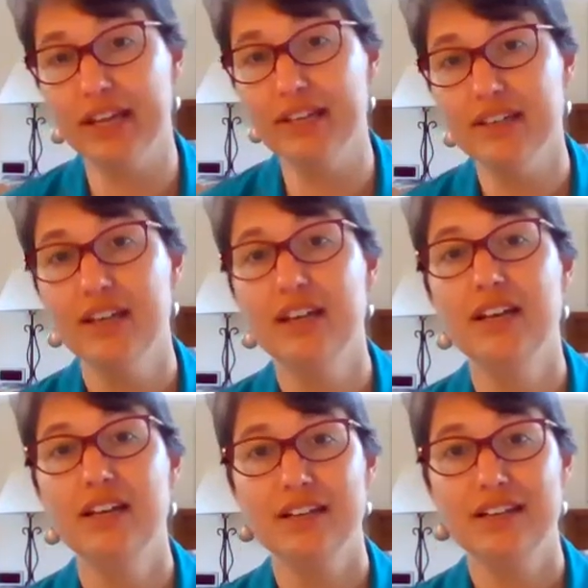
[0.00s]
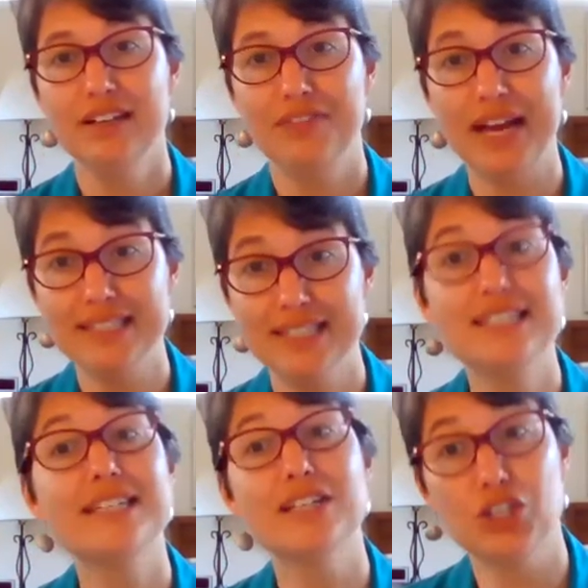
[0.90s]
that that's
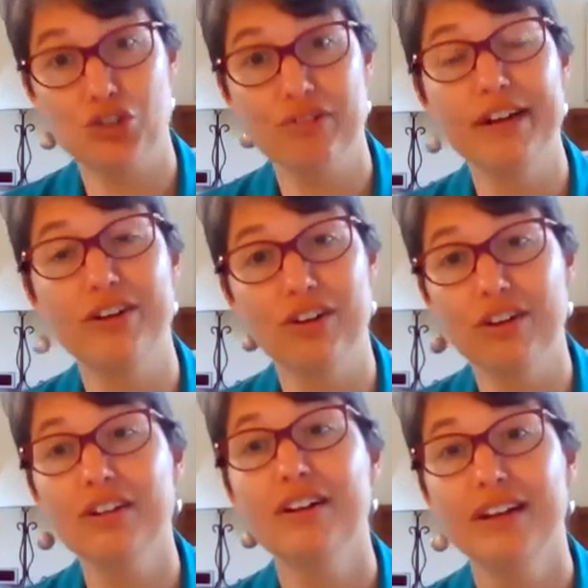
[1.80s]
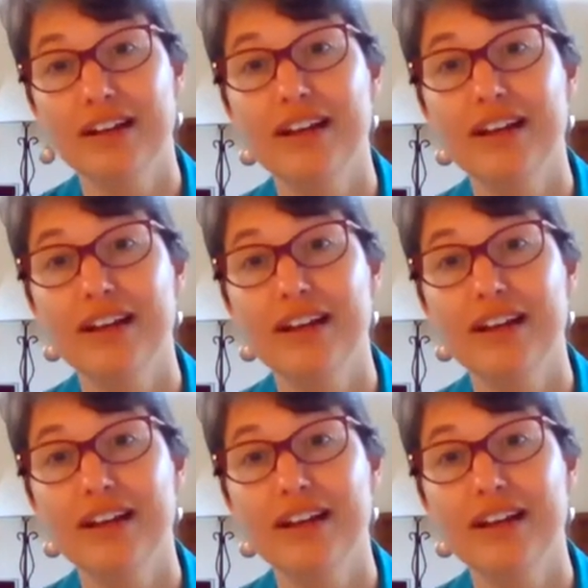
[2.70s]
still a trigger,